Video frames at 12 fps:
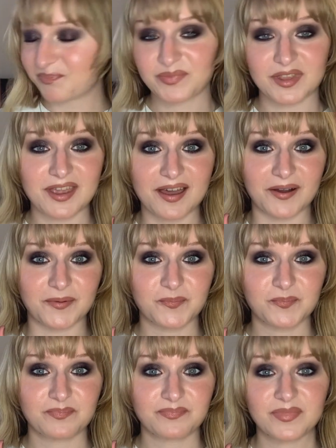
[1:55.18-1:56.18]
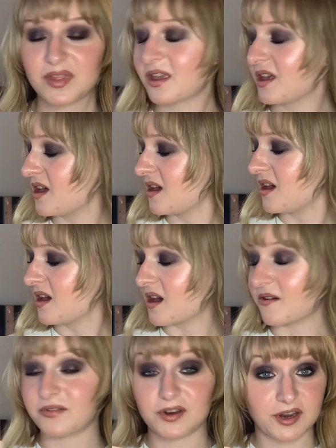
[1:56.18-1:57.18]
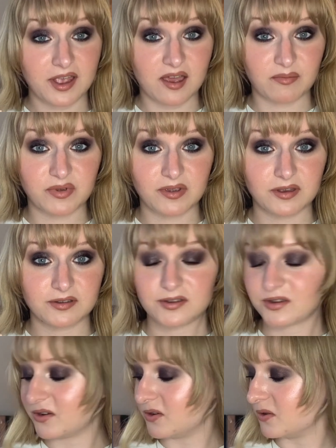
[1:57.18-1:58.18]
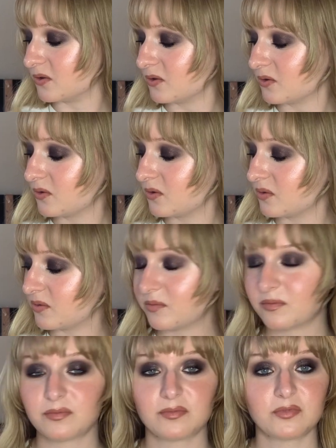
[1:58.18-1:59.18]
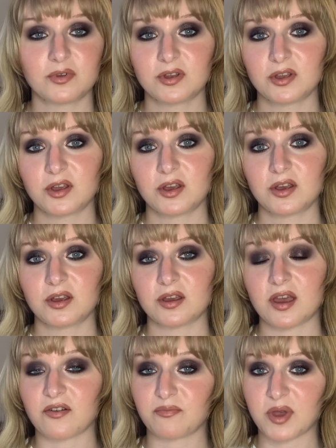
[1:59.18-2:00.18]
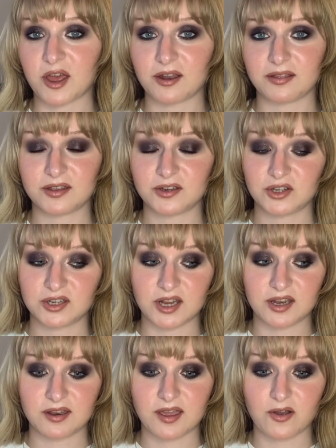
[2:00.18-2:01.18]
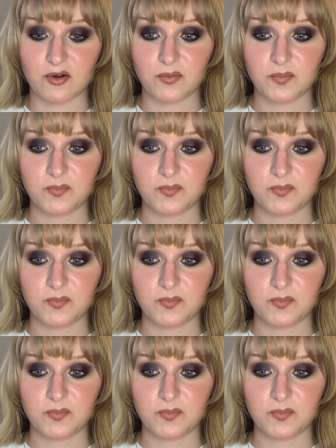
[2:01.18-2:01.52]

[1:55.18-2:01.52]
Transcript: Yeah, I'm very happy to have pan in this shade now.